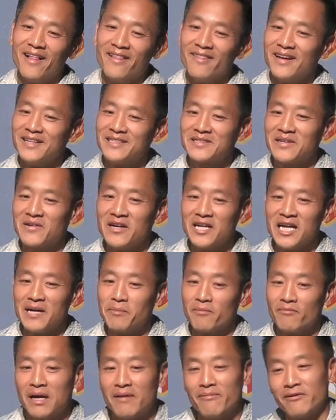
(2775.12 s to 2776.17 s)
that's going up a
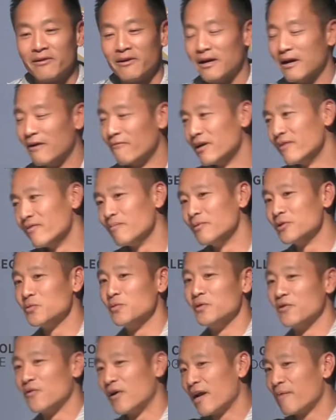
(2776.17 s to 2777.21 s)
river, a river
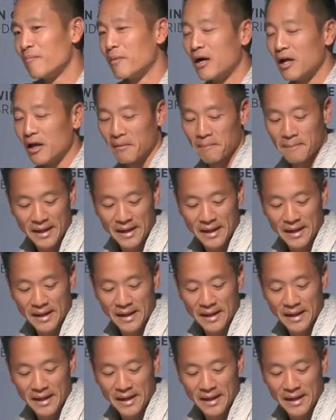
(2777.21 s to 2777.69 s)
between Guatemala and